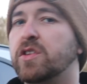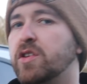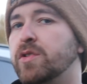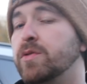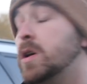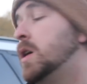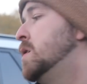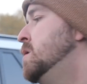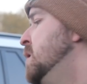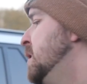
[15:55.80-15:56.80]
the new
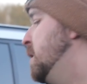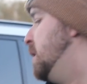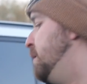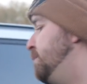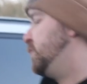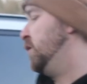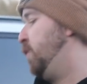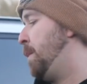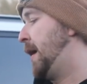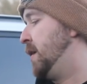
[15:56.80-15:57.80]
car, just
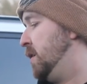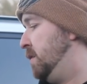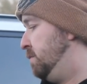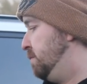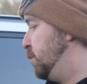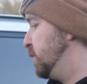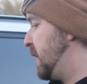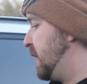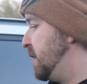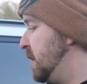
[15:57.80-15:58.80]
for banter more
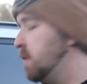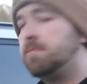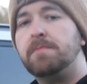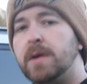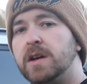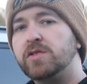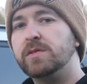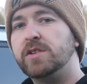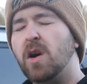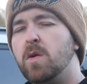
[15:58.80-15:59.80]
than anything. But
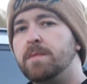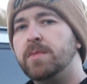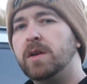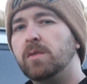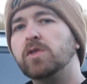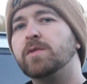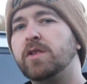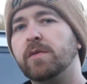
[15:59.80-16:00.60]
shall we show them what should we show